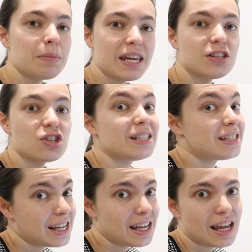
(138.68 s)

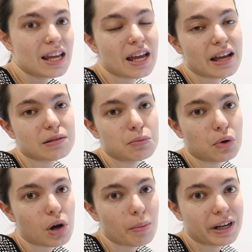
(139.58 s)
PGDE is
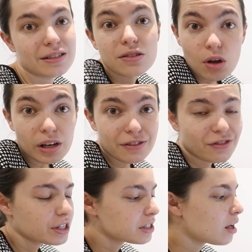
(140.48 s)
more common in Scotland,
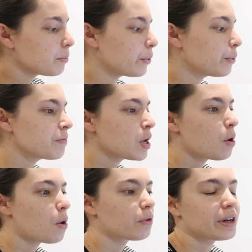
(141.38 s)
for example,
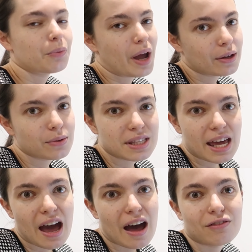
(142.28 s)
or in Wales they
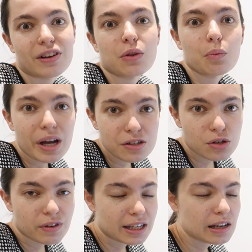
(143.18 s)
have like the Welsh
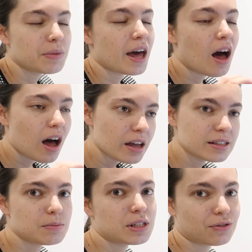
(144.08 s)
curriculum. There are
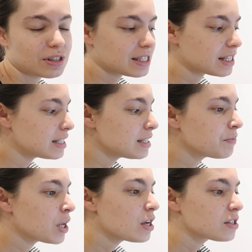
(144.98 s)
some differences.
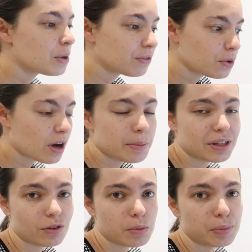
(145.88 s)
So if you're
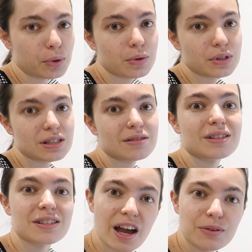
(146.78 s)
coming from abroad,
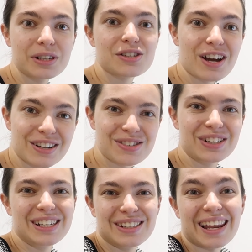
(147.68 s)
decide which
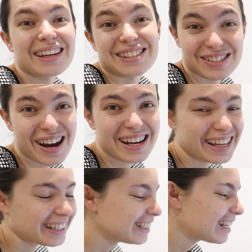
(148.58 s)
country you'd like to train
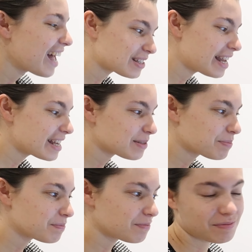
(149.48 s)
in. Let's
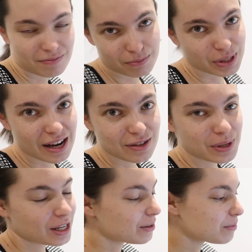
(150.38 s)
pretend
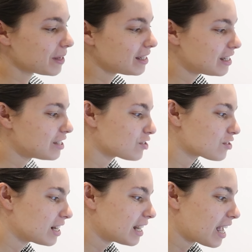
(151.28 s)
we're going to be teacher
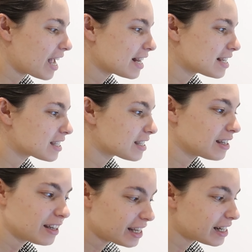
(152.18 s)
training in
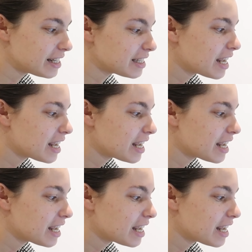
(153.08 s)
England.